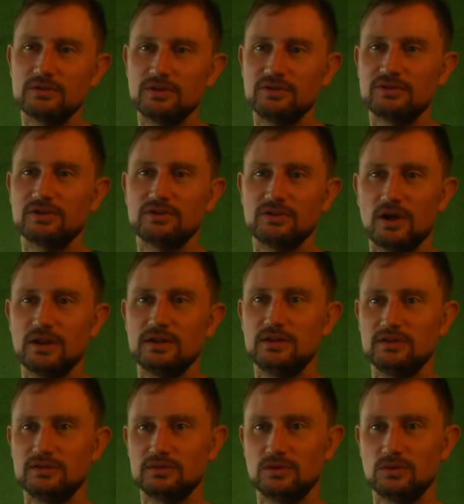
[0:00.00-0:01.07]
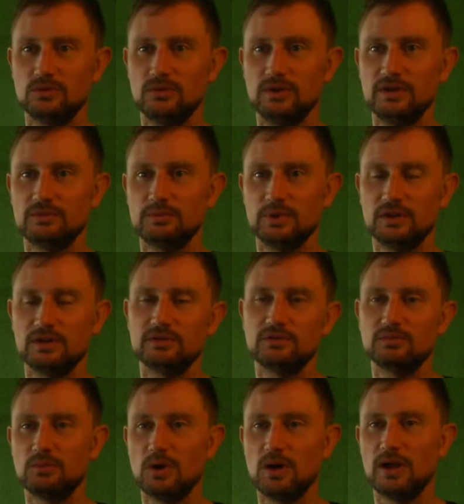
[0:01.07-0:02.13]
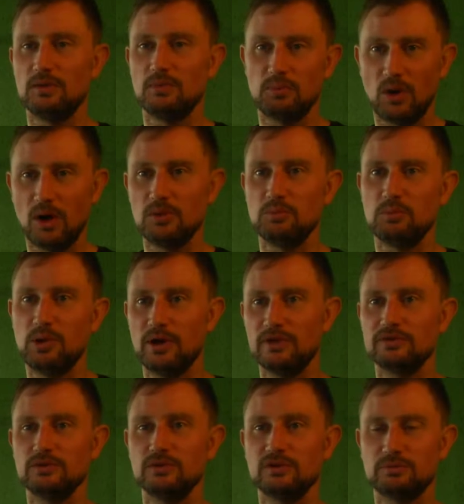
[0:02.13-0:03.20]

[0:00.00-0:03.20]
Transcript: of the reasons I started this school is because of my own personal